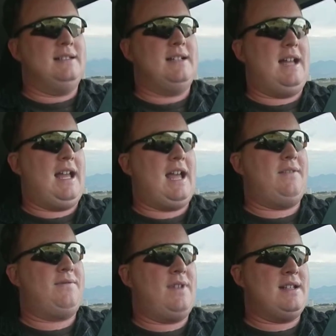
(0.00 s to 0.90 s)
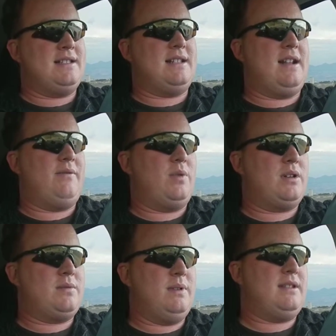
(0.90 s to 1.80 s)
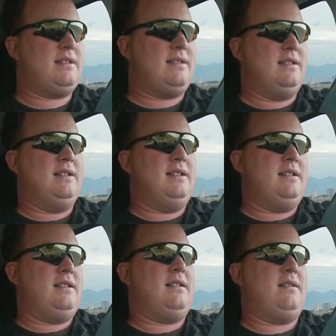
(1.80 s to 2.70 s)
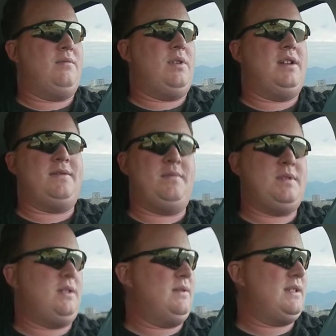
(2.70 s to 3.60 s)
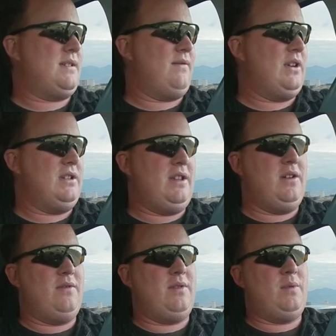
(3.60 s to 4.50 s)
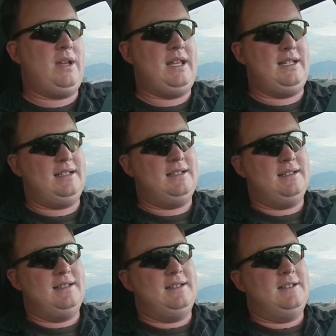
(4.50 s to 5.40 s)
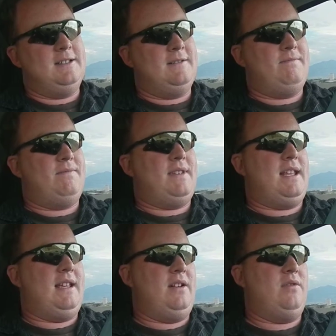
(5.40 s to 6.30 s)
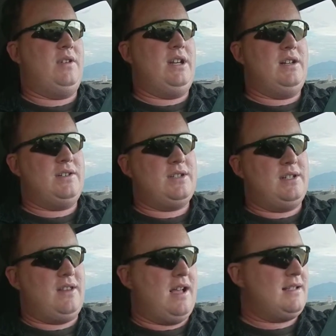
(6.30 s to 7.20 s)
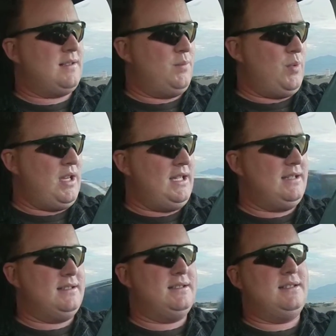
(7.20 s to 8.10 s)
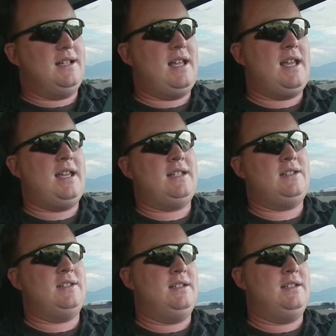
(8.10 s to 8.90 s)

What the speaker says: I have friends that I've worked with. One of them, she was severely overweight, and over years she lost some weight, and